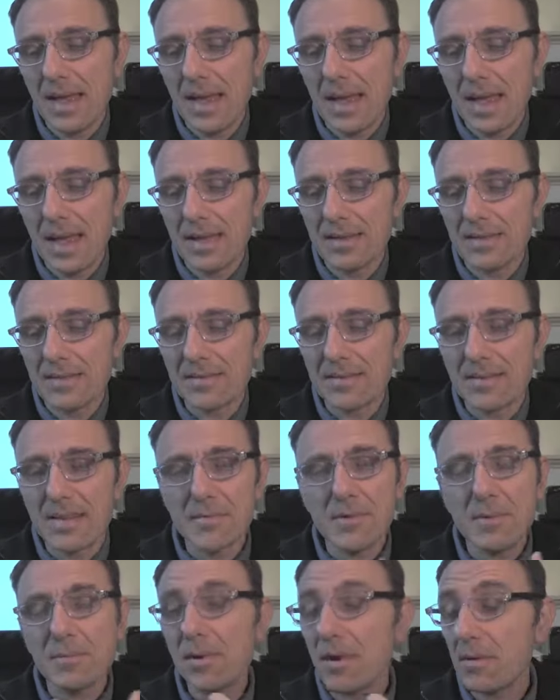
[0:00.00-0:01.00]
And they
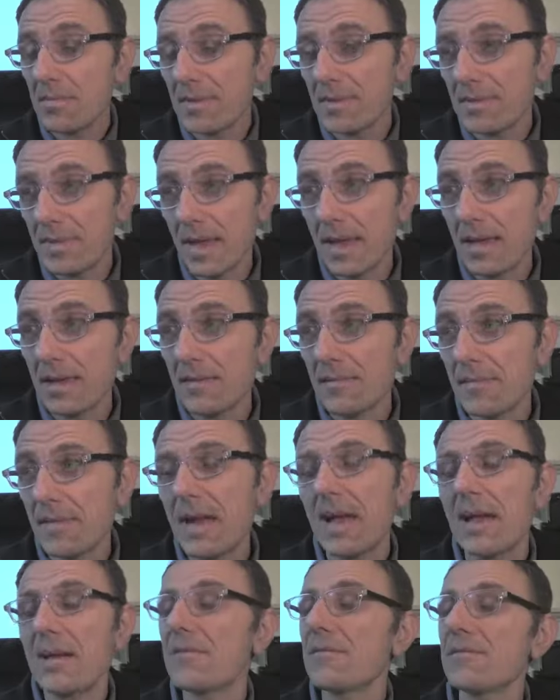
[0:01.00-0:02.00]
will probably say,
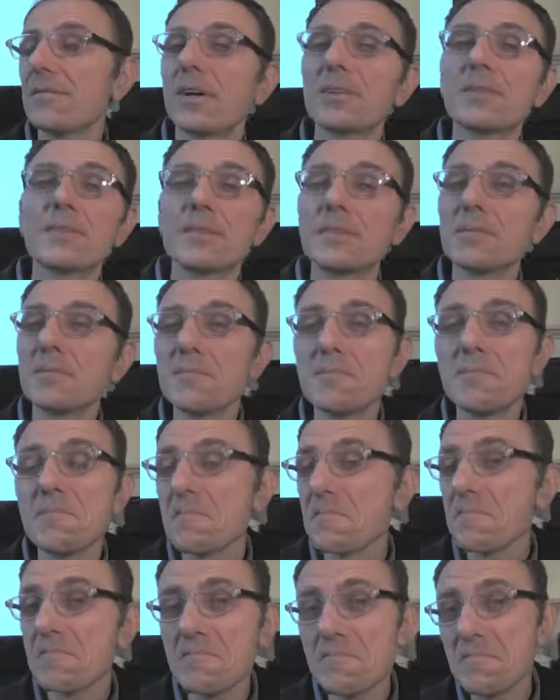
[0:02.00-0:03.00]
I have
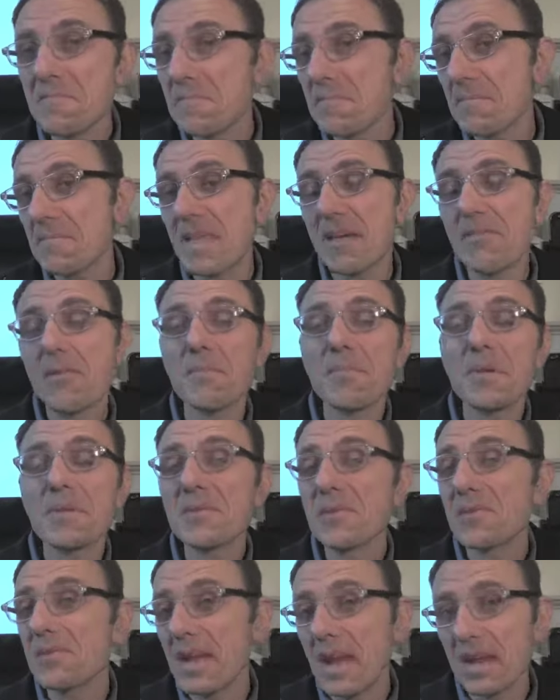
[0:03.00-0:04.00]
never
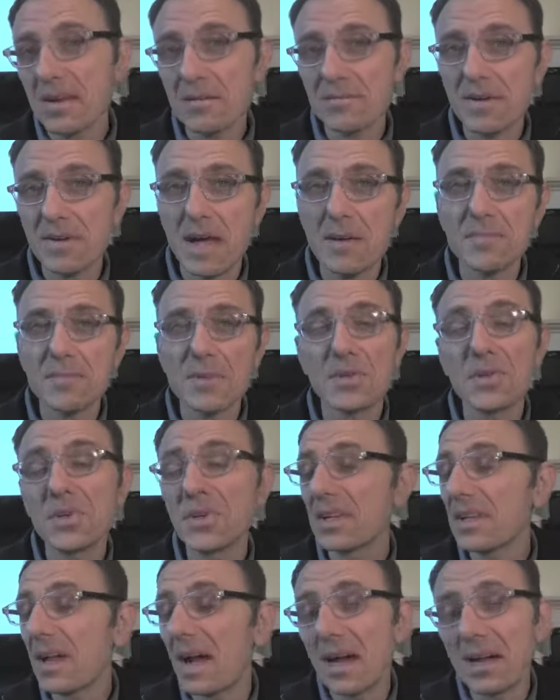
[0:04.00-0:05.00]
been creative, I am not good
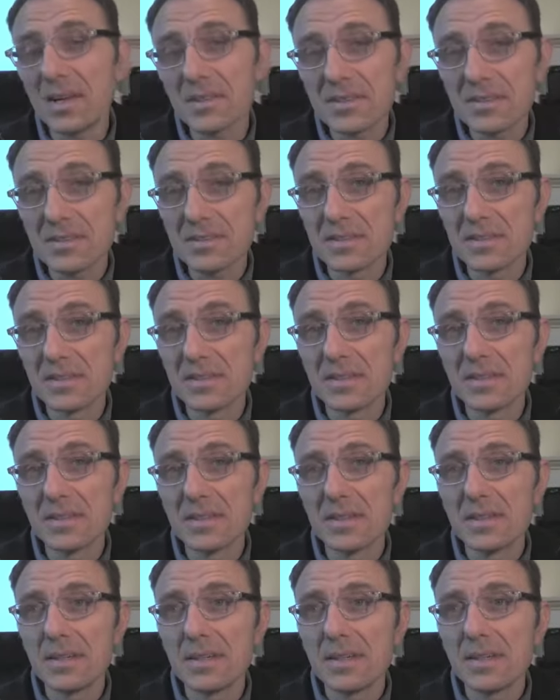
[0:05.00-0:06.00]
at art.
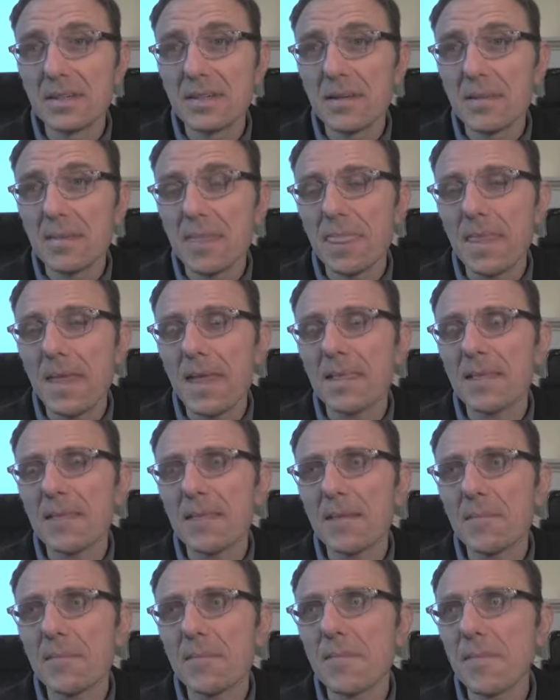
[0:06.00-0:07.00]

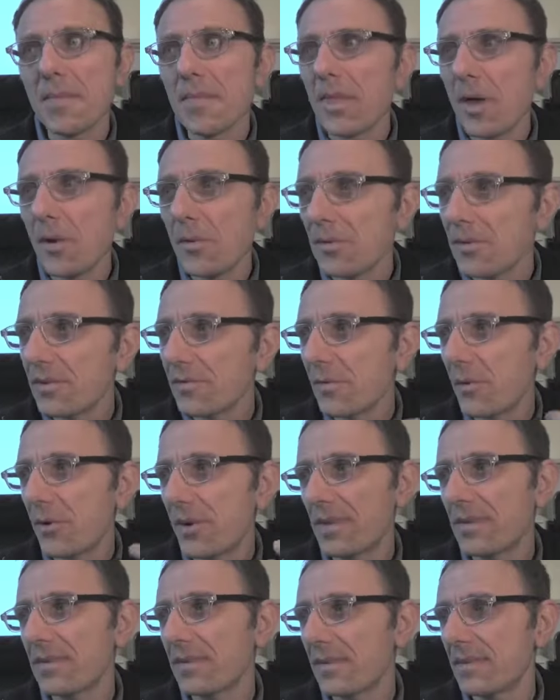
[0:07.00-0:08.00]
And those
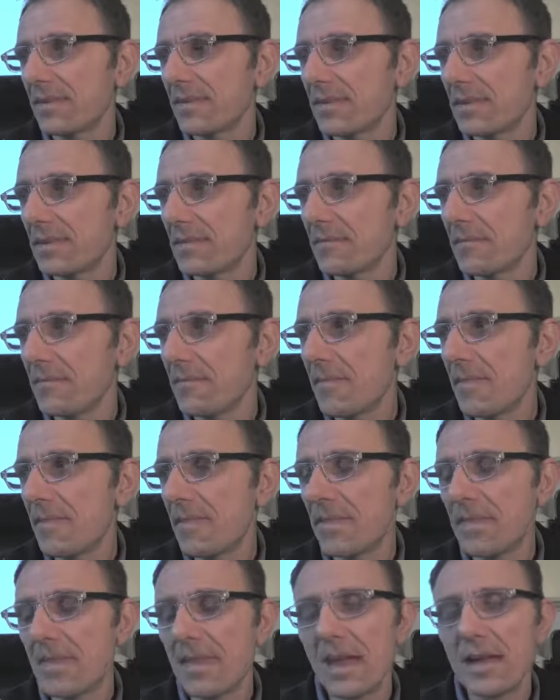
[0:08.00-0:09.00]
voices
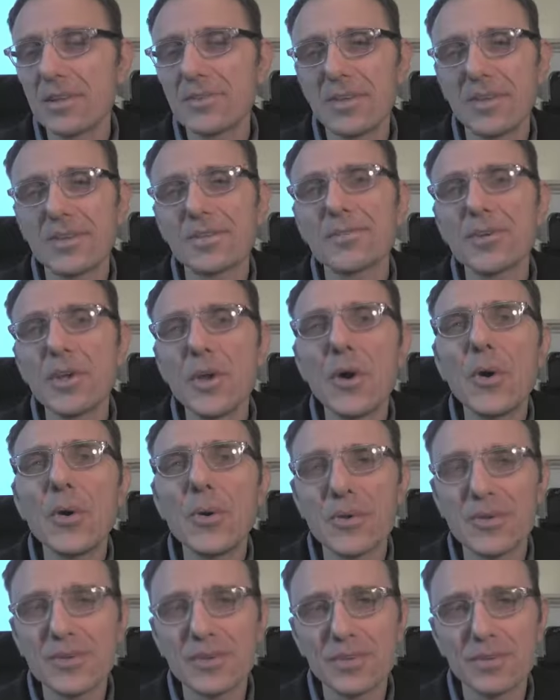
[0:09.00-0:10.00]
are just
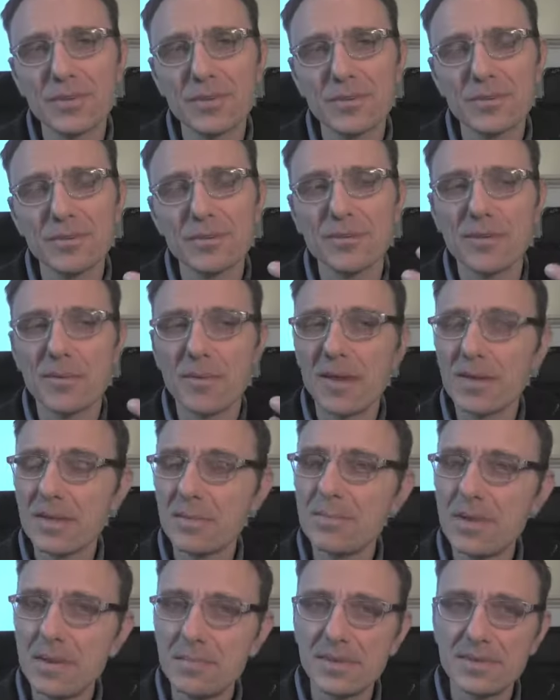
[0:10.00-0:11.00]
rehearsed from other
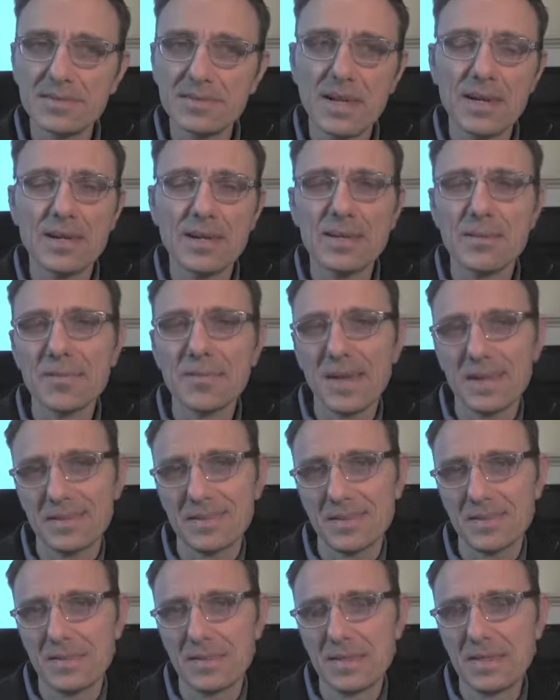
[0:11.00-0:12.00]
people telling them
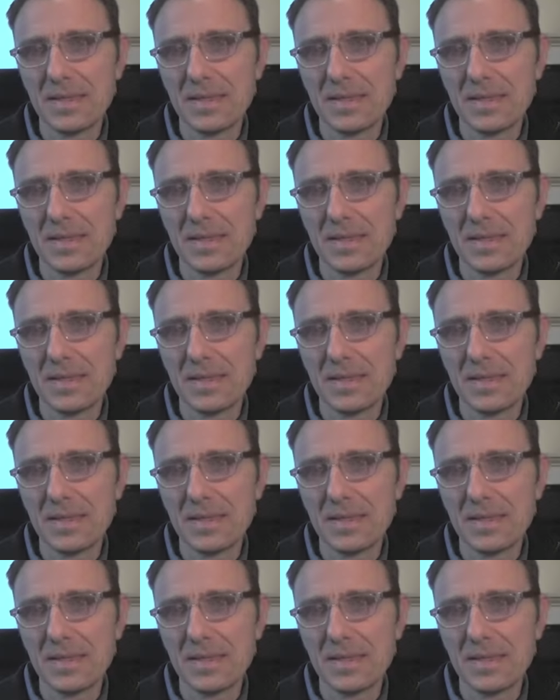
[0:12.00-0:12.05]
that.